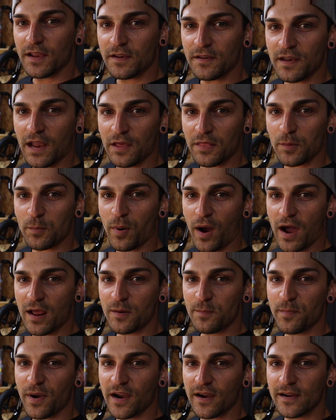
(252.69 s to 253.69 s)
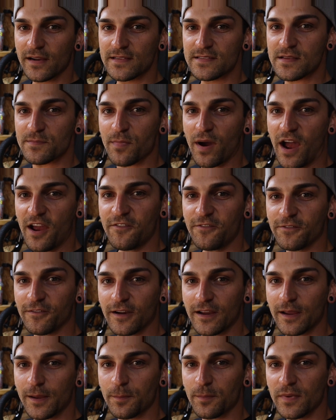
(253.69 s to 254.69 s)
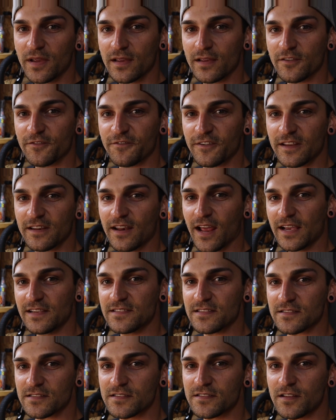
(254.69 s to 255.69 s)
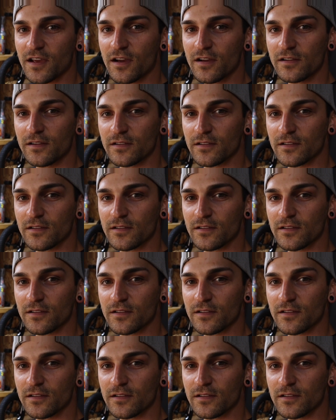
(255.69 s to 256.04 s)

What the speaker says: Now the bottom bearings in my frame fit nice and snug,